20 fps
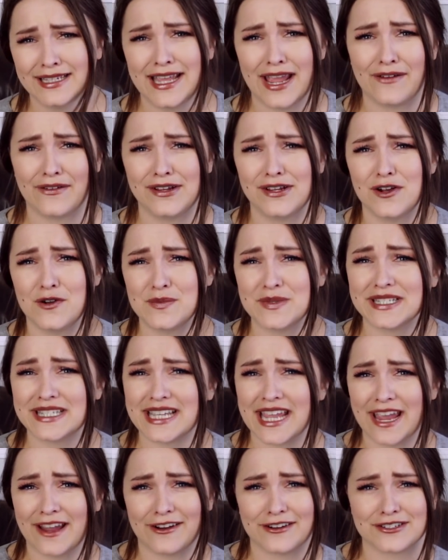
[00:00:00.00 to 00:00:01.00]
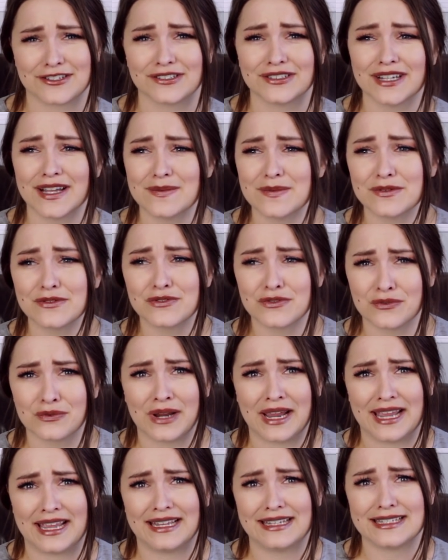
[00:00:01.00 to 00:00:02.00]
Gary Oldman's character up. It was
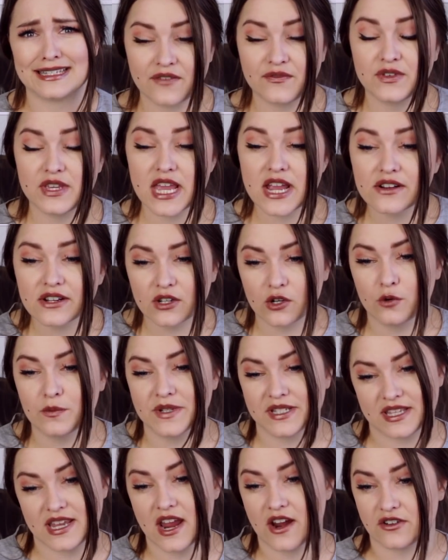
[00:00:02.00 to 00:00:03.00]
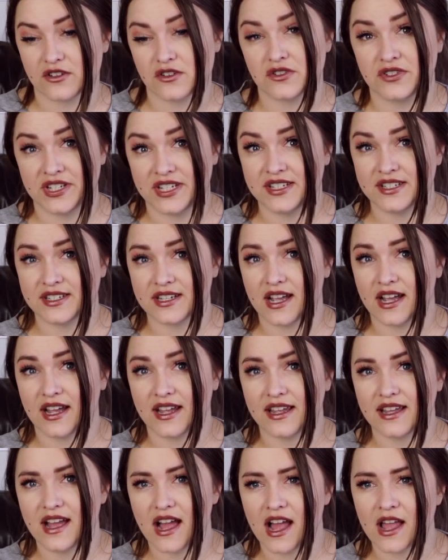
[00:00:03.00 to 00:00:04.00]
great. If Gary Oldman's character didn't
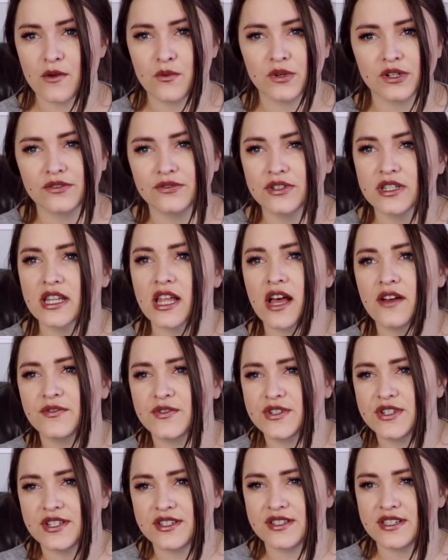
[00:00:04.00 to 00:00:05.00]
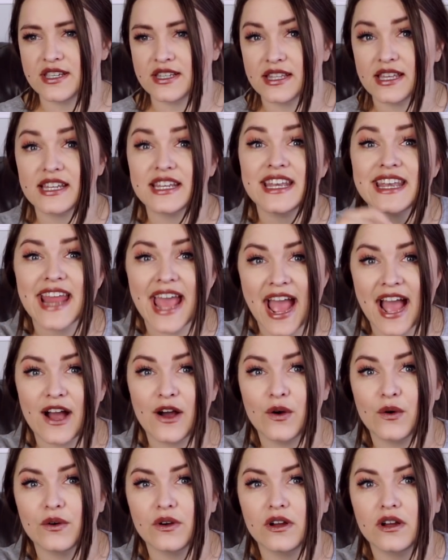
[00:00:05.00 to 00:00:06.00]
die, I would have loved to see like
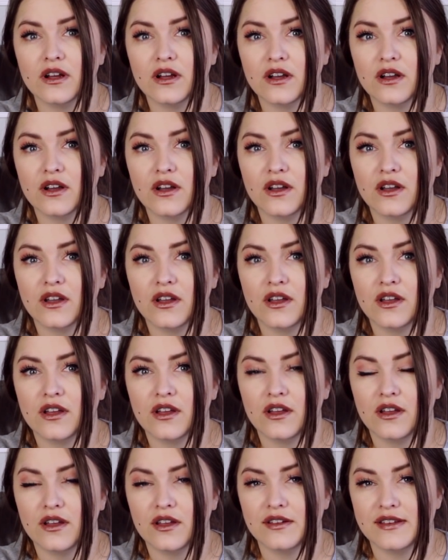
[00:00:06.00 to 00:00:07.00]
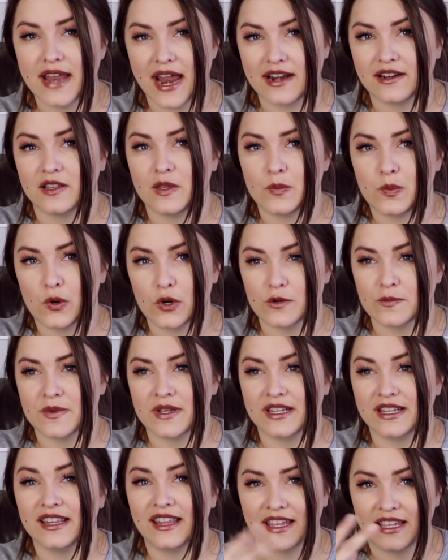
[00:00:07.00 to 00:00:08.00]
now Natalie
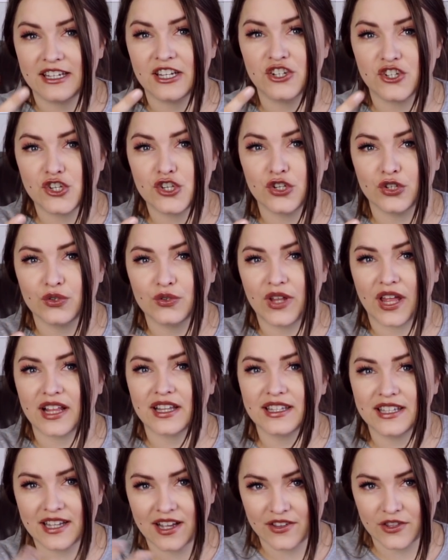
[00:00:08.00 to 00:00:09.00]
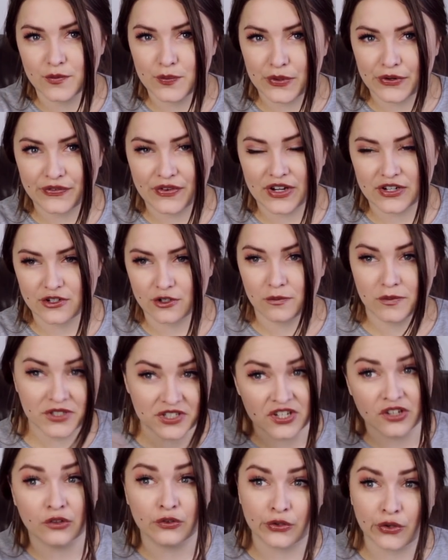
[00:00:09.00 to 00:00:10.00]
Portman, like in a two, like Léon the Professional,
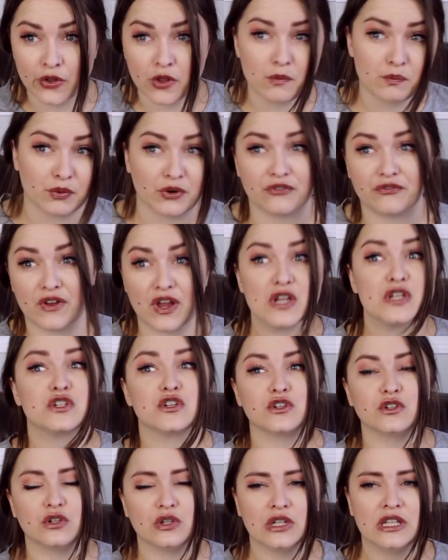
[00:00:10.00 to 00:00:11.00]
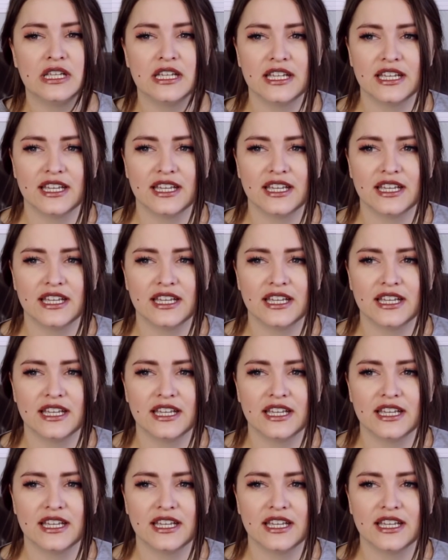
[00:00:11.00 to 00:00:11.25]
Matilda the Professional.